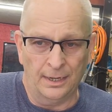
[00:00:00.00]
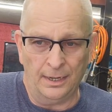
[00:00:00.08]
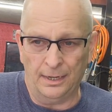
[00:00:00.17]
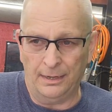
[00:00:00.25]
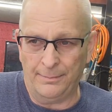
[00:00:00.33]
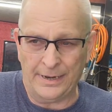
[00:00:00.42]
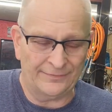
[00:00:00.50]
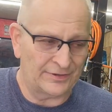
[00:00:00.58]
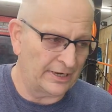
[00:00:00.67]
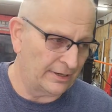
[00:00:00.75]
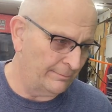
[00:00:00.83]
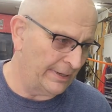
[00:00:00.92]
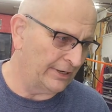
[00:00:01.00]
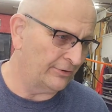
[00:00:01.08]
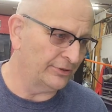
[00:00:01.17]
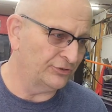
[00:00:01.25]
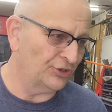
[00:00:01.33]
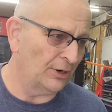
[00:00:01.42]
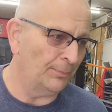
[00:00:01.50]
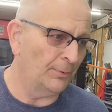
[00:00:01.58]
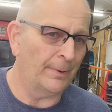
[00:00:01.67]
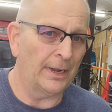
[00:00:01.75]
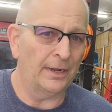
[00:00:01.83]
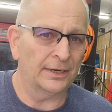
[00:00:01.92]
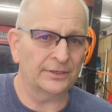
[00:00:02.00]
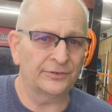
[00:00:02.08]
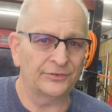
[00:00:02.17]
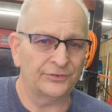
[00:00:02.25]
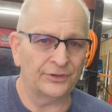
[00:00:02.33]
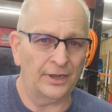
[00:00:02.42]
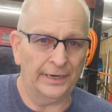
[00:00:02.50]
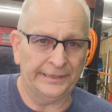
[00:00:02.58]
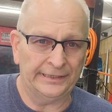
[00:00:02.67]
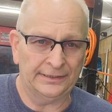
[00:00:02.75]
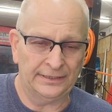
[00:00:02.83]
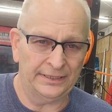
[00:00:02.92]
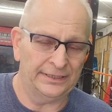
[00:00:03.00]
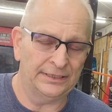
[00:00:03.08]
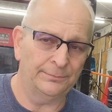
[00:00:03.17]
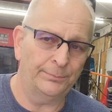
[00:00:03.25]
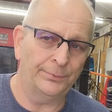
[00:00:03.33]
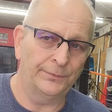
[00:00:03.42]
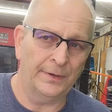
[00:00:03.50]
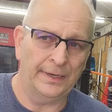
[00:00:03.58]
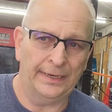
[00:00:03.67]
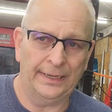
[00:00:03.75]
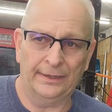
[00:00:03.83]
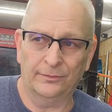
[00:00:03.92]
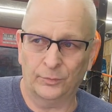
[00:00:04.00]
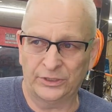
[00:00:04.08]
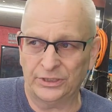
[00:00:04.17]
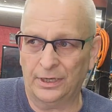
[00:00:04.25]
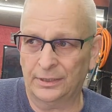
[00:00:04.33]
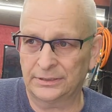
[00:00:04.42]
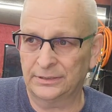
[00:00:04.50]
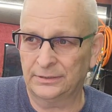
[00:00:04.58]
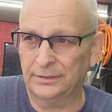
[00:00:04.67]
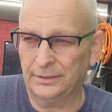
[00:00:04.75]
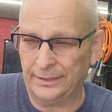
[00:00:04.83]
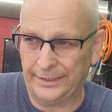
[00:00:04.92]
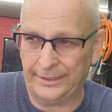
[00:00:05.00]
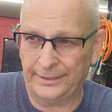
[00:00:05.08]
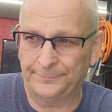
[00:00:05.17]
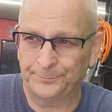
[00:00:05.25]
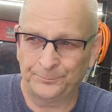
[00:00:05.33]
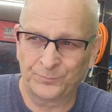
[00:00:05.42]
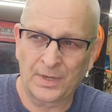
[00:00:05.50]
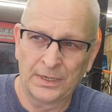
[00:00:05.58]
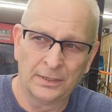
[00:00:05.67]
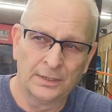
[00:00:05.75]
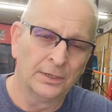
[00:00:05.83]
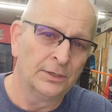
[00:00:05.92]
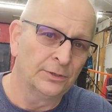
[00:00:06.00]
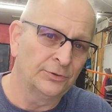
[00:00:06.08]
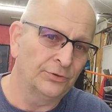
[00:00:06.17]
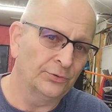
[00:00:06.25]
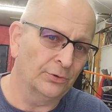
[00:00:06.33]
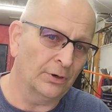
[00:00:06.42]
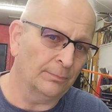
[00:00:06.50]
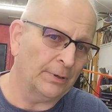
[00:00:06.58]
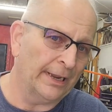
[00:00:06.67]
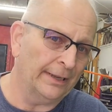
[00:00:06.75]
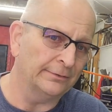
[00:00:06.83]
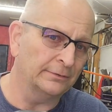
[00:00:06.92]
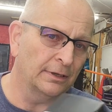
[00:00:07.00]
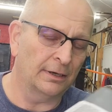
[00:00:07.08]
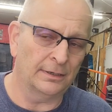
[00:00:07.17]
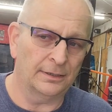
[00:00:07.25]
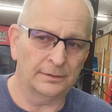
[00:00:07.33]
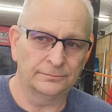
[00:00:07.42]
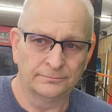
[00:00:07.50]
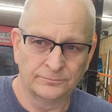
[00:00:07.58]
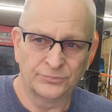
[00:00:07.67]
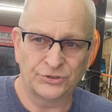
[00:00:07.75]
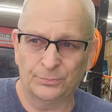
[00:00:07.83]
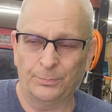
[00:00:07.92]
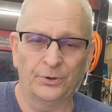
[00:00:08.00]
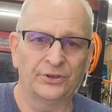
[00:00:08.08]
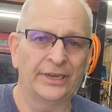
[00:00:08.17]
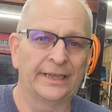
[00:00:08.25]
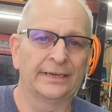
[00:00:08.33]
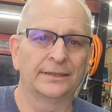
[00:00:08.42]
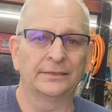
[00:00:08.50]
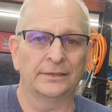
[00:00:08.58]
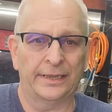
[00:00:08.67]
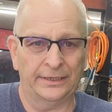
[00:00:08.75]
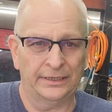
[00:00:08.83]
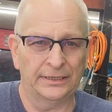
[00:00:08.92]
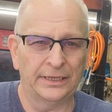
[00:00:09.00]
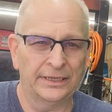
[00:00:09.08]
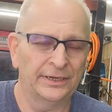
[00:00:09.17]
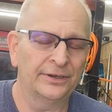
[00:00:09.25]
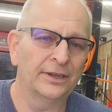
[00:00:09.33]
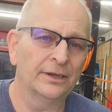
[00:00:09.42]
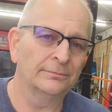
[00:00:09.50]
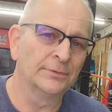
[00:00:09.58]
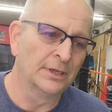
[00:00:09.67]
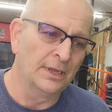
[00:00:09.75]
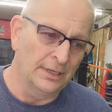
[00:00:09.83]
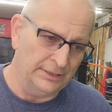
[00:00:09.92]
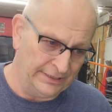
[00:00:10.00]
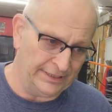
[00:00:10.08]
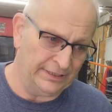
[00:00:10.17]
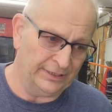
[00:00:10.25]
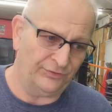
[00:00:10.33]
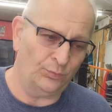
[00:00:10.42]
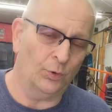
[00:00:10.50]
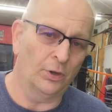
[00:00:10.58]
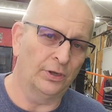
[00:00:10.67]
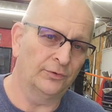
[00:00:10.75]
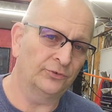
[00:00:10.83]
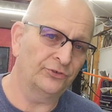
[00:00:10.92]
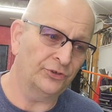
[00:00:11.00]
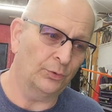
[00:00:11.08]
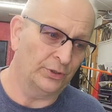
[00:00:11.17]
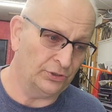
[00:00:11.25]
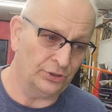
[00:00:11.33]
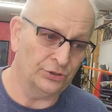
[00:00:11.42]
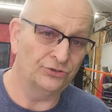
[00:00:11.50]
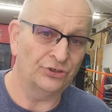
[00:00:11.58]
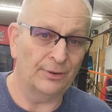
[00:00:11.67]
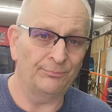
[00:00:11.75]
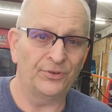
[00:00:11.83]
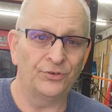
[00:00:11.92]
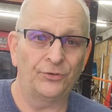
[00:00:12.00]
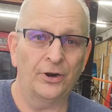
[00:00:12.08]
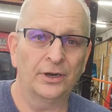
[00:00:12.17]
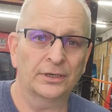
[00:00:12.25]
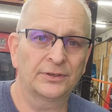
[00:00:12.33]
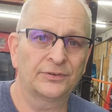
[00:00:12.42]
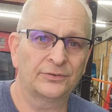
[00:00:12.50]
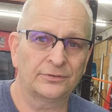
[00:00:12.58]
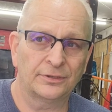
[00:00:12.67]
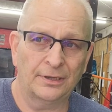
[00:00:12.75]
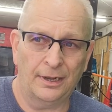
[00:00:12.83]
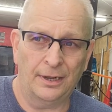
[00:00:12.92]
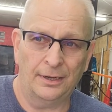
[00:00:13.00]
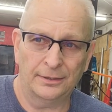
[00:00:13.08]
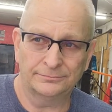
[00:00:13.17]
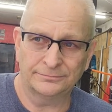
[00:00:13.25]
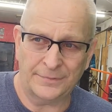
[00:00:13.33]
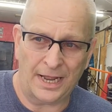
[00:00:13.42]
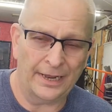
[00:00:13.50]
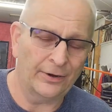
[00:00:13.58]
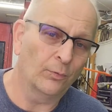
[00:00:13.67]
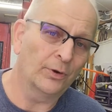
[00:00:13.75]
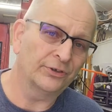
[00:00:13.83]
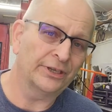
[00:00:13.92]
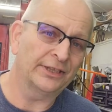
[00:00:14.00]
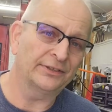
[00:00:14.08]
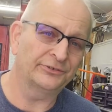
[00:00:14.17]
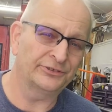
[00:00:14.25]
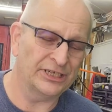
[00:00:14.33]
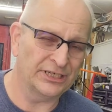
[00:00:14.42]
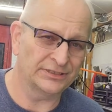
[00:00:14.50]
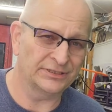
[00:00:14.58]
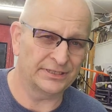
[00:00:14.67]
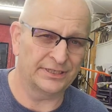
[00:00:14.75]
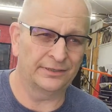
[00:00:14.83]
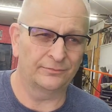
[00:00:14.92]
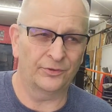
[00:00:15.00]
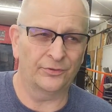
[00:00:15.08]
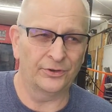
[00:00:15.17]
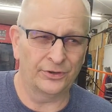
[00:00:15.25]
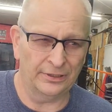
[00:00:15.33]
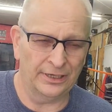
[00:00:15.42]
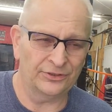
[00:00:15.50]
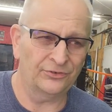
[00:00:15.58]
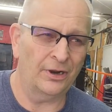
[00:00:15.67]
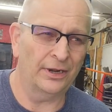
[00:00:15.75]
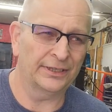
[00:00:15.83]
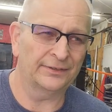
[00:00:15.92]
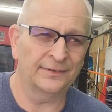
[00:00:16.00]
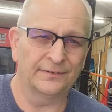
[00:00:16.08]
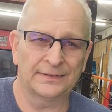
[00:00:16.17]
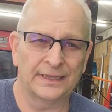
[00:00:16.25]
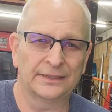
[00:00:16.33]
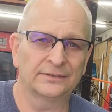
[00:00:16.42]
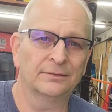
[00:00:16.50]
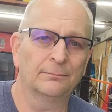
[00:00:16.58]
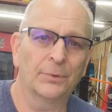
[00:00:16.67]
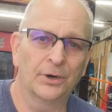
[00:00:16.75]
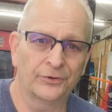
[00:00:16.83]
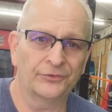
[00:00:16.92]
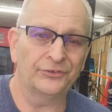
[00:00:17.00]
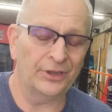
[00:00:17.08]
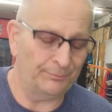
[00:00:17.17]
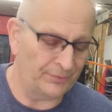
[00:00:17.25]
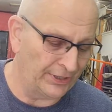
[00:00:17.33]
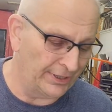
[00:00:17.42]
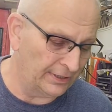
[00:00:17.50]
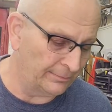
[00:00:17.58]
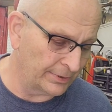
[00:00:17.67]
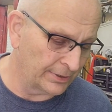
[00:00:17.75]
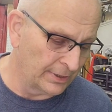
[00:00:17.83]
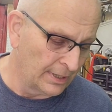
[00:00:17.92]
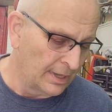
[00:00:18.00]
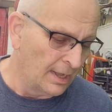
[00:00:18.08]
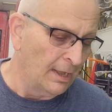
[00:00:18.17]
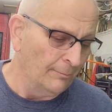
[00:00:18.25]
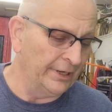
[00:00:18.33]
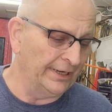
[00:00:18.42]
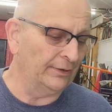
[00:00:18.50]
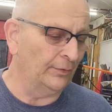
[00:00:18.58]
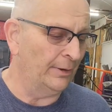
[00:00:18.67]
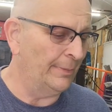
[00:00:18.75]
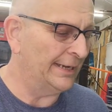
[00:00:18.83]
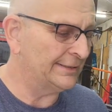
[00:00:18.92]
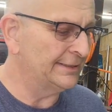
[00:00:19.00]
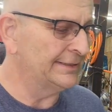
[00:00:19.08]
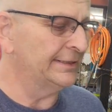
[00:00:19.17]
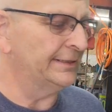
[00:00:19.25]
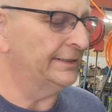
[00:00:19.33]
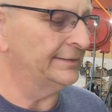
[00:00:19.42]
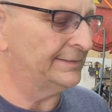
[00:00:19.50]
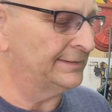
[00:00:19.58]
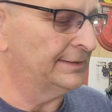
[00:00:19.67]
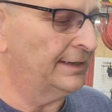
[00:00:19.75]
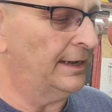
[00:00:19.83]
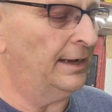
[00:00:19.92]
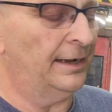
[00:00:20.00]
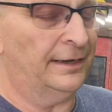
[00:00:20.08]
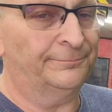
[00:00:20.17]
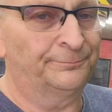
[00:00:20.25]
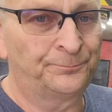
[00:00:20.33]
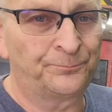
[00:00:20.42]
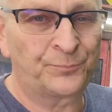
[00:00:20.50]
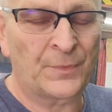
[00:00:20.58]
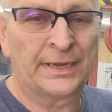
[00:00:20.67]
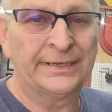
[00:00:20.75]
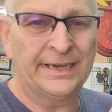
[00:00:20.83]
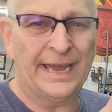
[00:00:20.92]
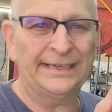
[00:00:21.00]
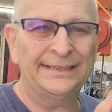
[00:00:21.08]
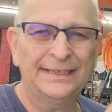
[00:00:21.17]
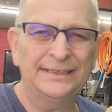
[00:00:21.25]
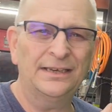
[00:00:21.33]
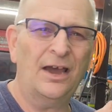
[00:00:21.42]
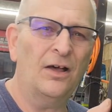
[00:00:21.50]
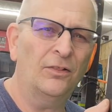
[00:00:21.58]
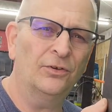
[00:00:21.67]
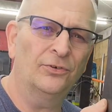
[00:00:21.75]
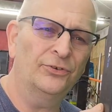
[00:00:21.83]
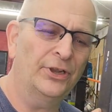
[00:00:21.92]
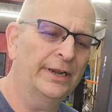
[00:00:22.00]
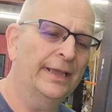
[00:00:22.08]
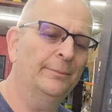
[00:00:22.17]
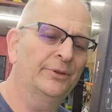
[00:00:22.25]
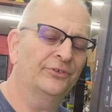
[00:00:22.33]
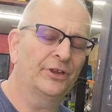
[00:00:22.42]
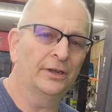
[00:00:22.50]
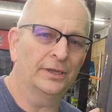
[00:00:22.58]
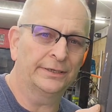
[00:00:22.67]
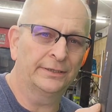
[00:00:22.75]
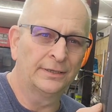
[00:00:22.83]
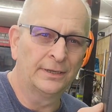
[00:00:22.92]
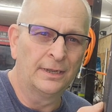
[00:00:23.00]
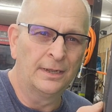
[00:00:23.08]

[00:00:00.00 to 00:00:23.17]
I've got a battery jumper box I keep, and we talked to our plant superintendent, and he ended up getting us one so we could jump the trucks. I don't want to take a chance in with electronics and things of burning something up. But anyway, back to this. $19 on Amazon.